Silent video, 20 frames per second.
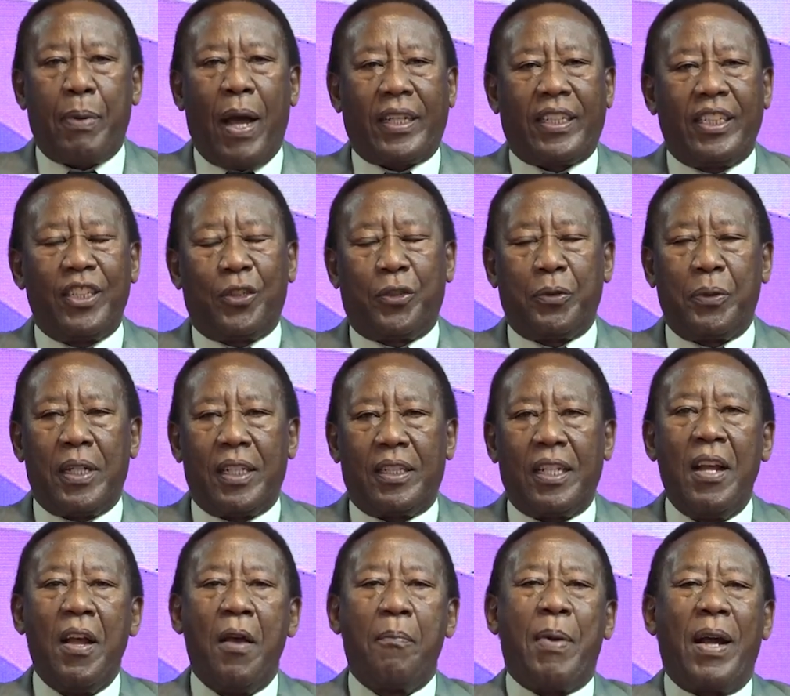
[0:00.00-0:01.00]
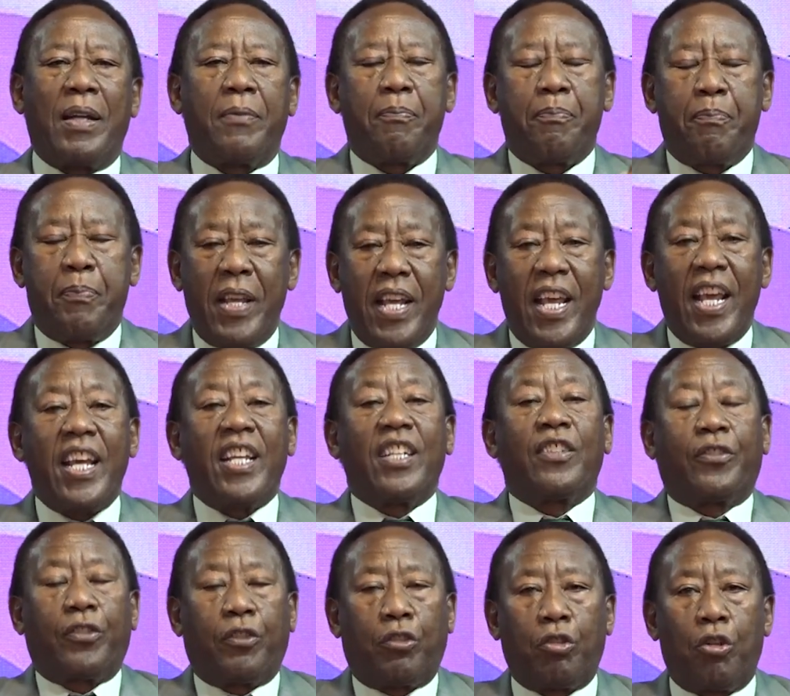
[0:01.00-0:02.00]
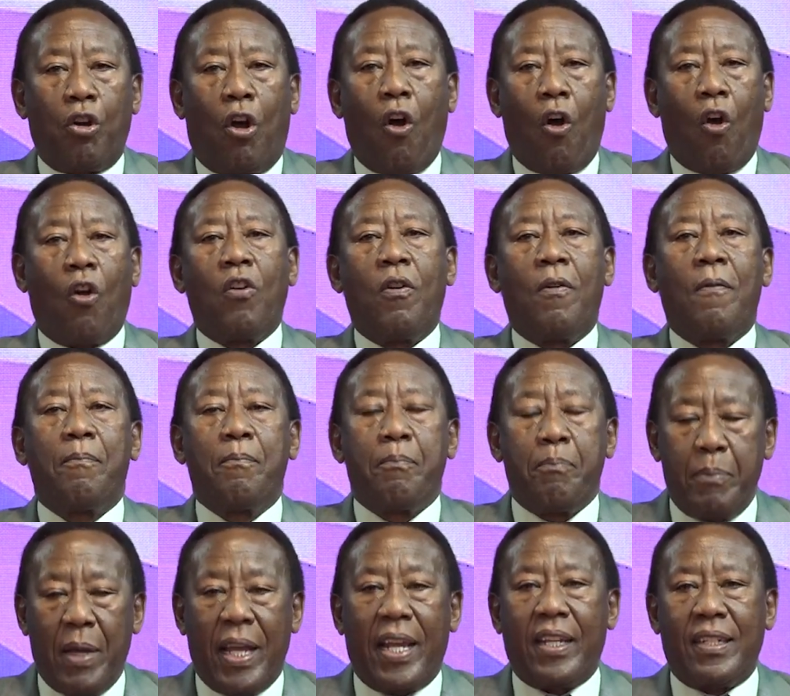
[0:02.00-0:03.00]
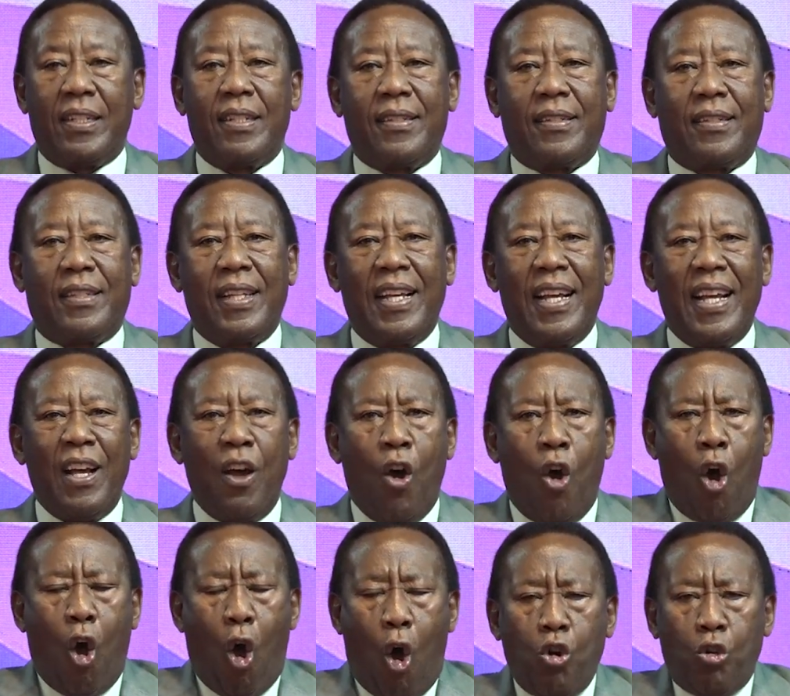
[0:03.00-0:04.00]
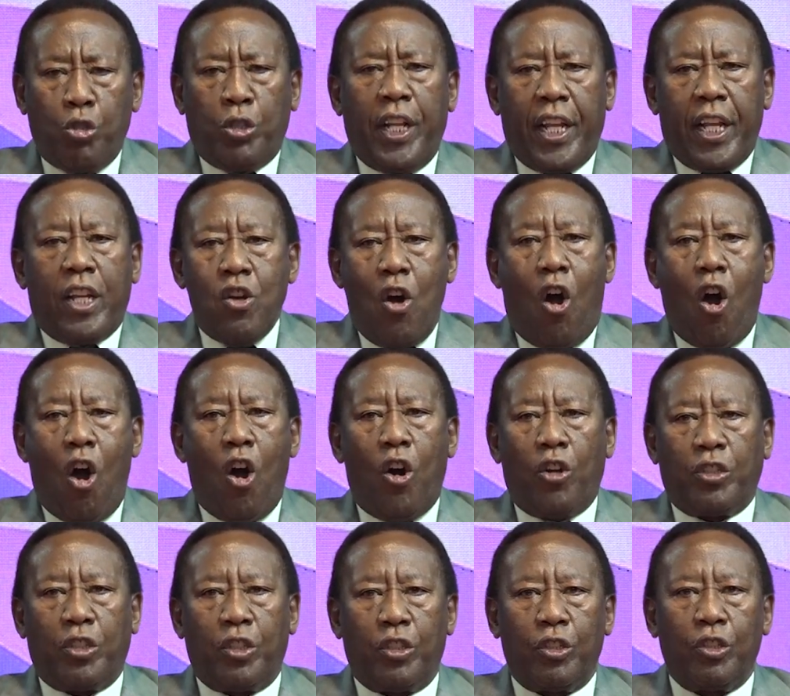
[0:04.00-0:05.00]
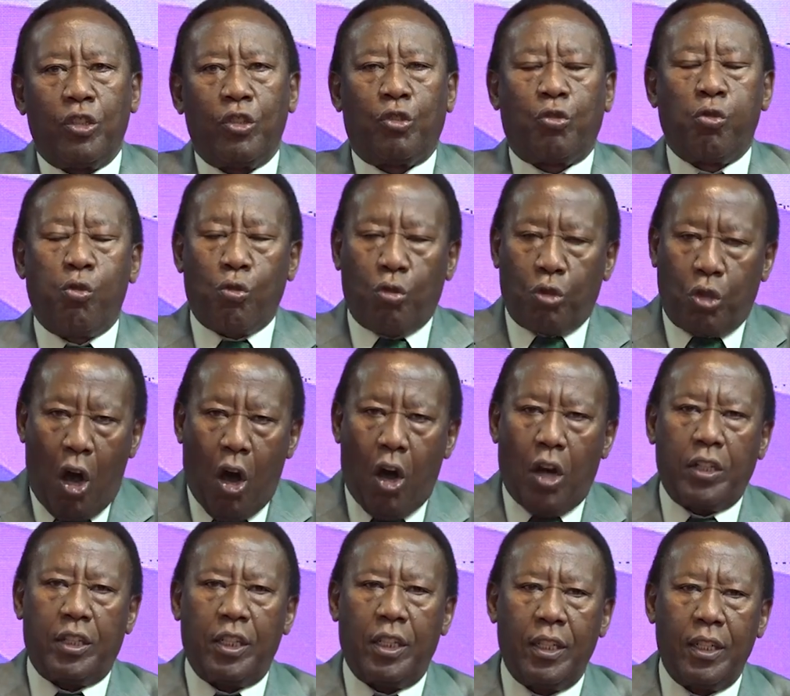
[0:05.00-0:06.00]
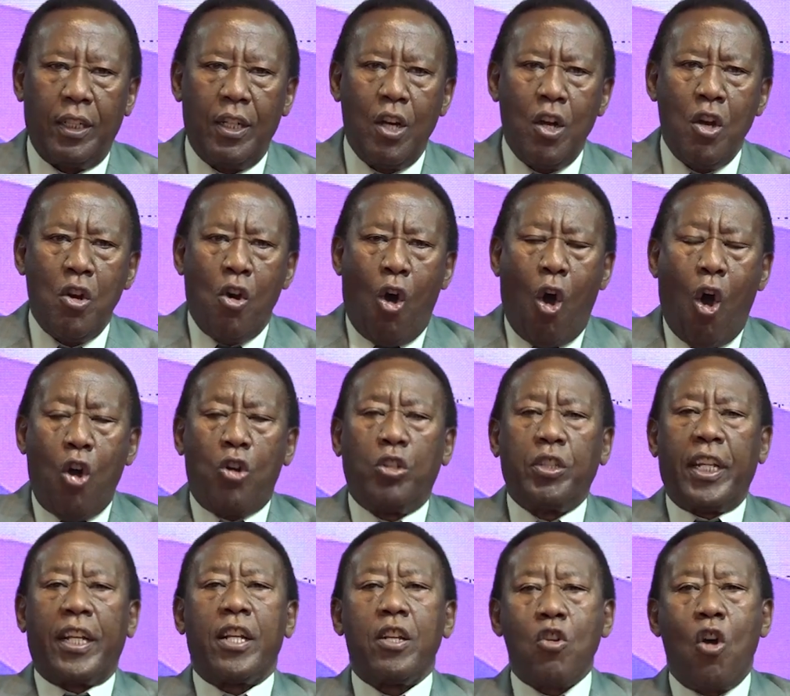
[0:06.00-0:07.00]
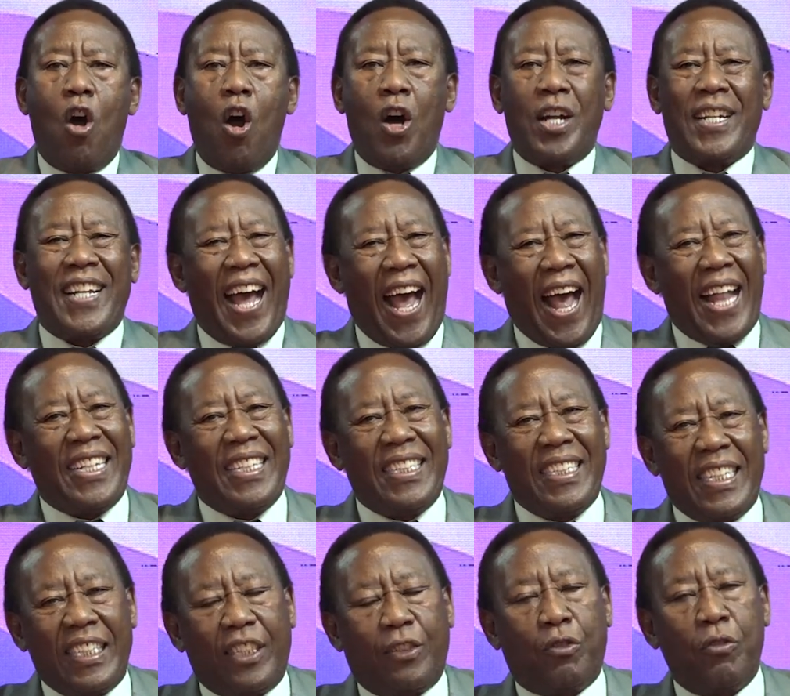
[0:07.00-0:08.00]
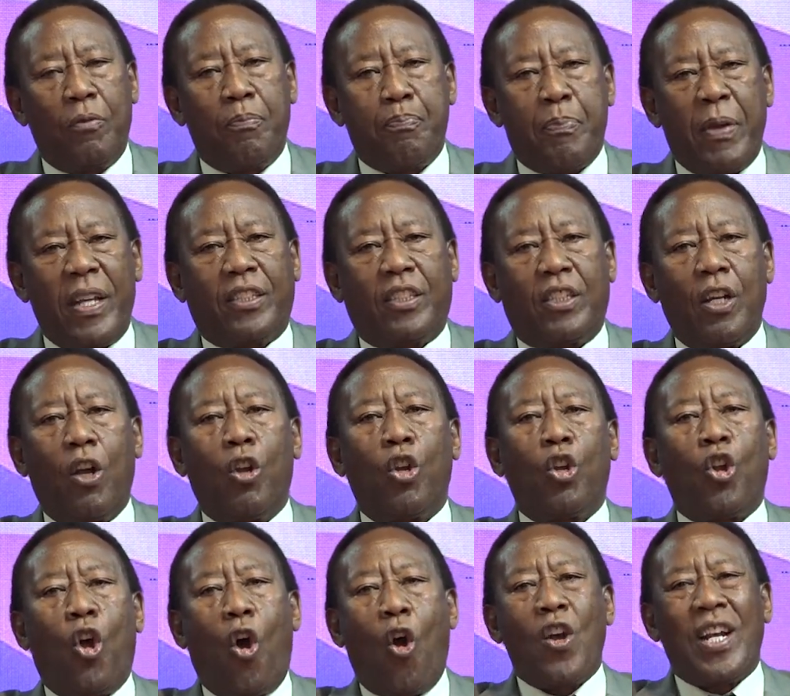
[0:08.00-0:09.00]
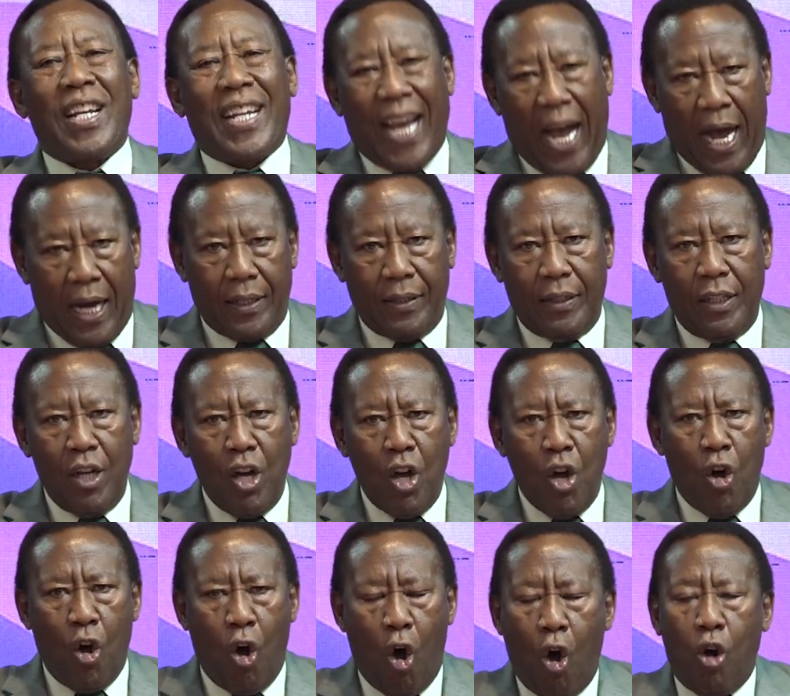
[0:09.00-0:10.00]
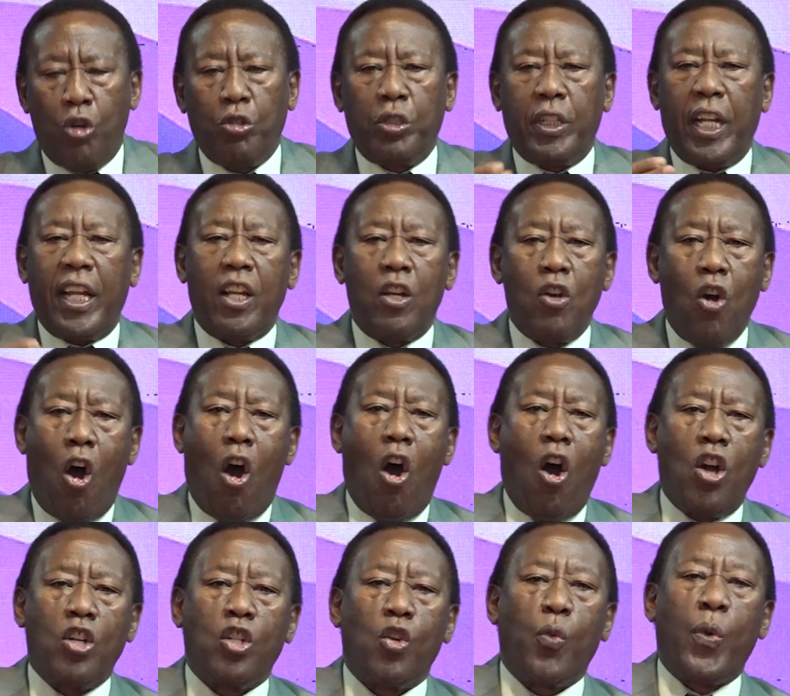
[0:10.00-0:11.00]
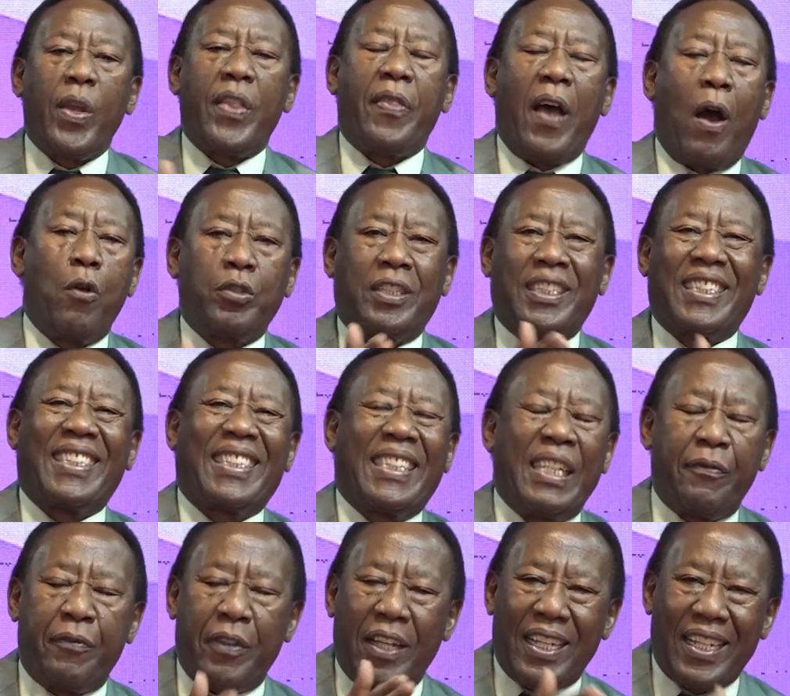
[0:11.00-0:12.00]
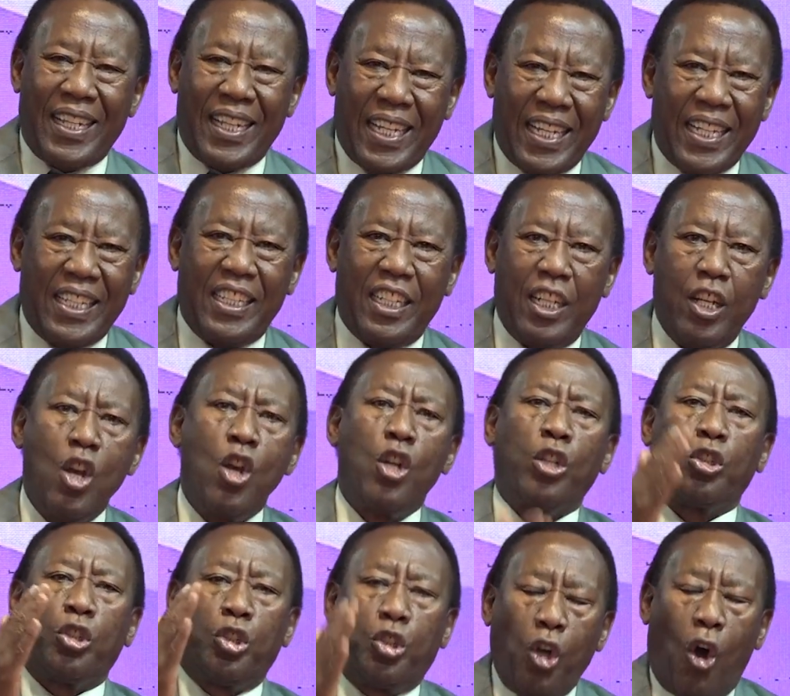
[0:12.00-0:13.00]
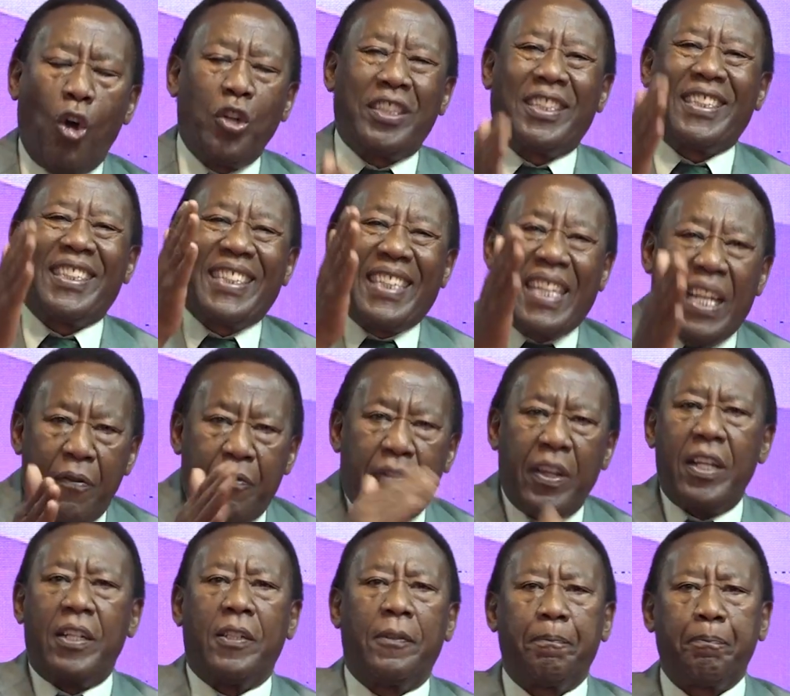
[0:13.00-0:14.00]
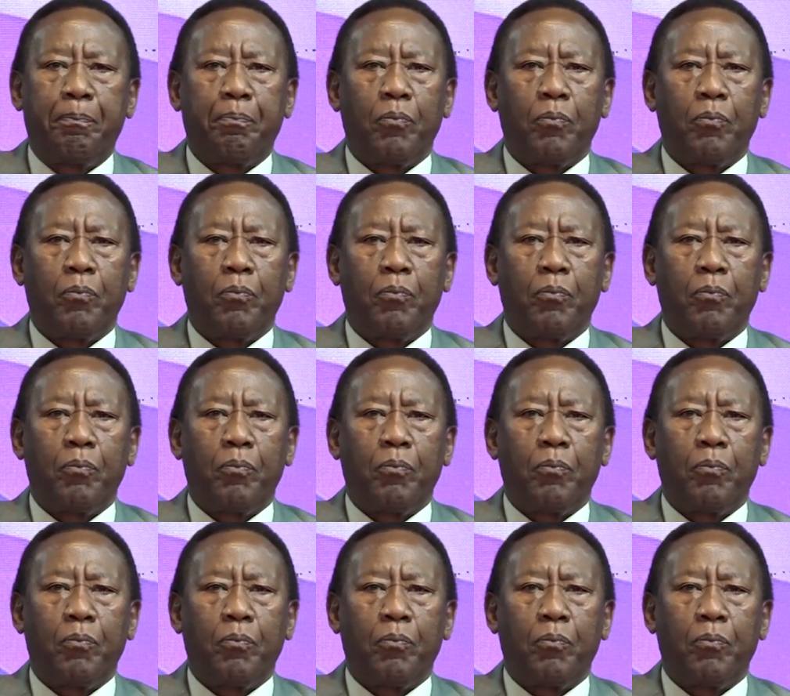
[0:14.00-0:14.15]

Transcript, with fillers: back into it, but being strong means holding on to God, holding on a little bit longer holding on without giving in. Don't give in.